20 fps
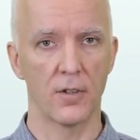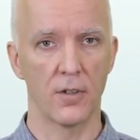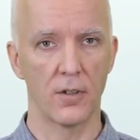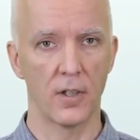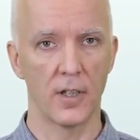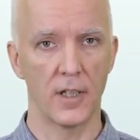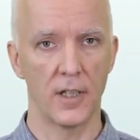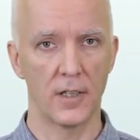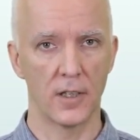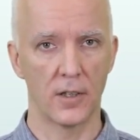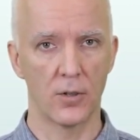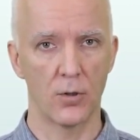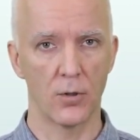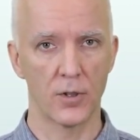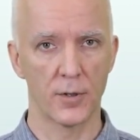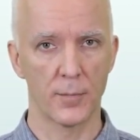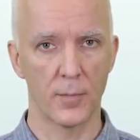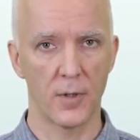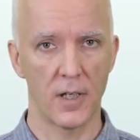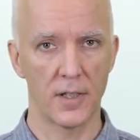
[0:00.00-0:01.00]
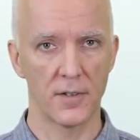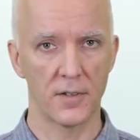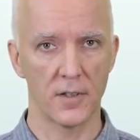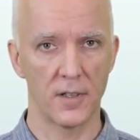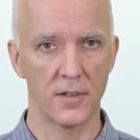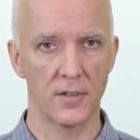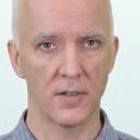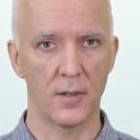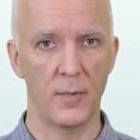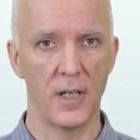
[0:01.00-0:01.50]
early in the course
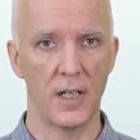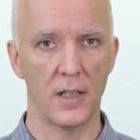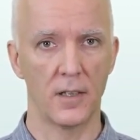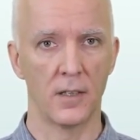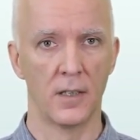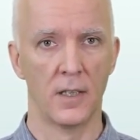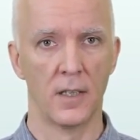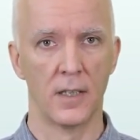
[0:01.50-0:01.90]
process to make